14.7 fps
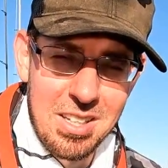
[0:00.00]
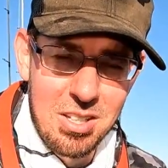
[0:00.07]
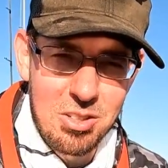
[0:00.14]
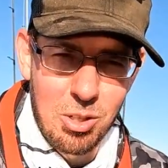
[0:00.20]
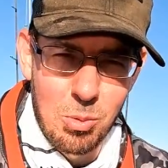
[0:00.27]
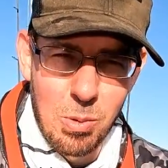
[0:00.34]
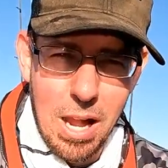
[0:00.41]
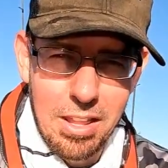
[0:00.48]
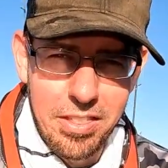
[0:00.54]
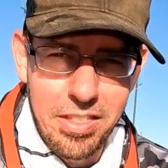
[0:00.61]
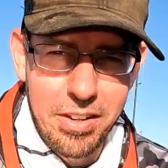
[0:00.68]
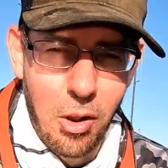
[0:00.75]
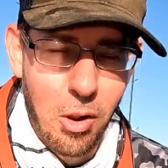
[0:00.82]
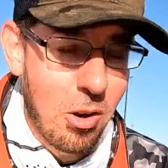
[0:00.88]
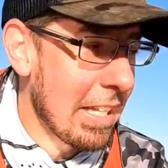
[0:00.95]
So rather
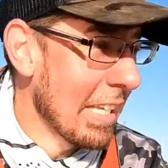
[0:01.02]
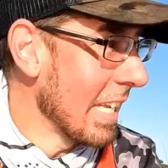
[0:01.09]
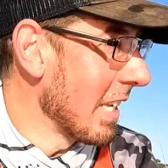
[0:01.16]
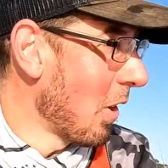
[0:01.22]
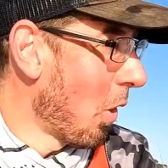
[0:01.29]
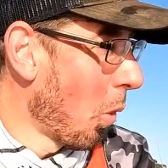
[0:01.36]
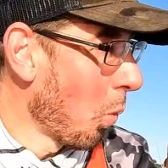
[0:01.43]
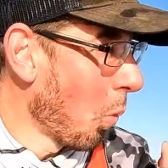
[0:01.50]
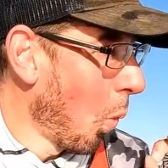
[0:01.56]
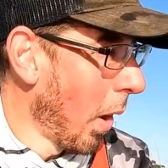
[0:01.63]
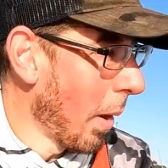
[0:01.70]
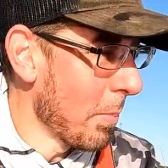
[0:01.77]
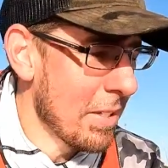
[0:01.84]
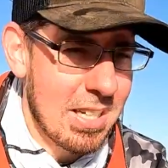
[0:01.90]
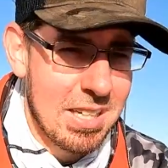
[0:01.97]
than honing in on
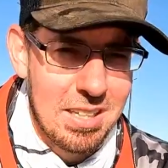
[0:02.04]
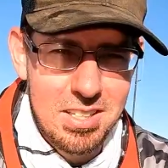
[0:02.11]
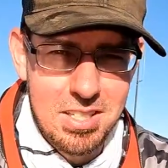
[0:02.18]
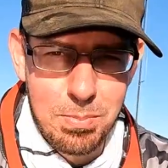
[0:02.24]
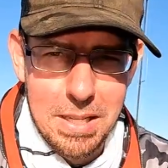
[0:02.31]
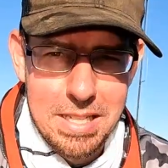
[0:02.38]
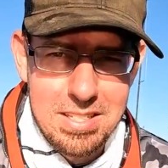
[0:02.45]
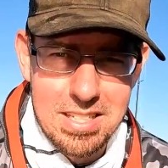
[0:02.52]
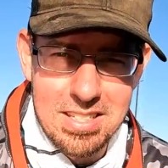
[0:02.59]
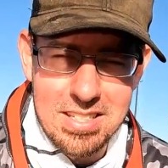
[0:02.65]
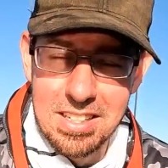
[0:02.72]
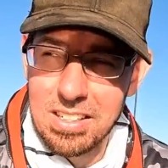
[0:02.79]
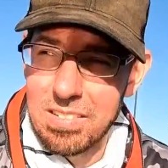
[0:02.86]
one particular species,